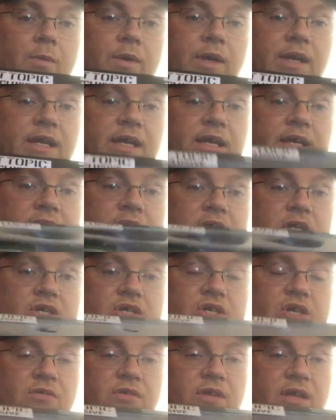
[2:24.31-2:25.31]
Went in,
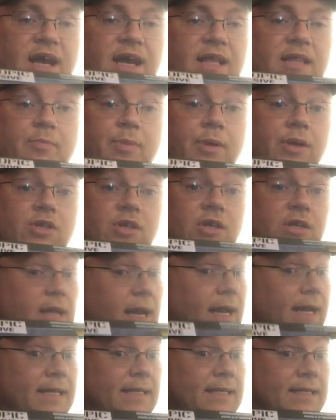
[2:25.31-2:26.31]
showed the guy the picture because
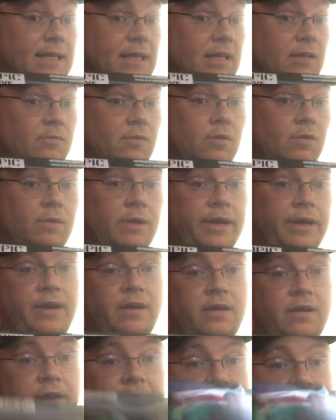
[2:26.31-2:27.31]
I didn't see him nowhere.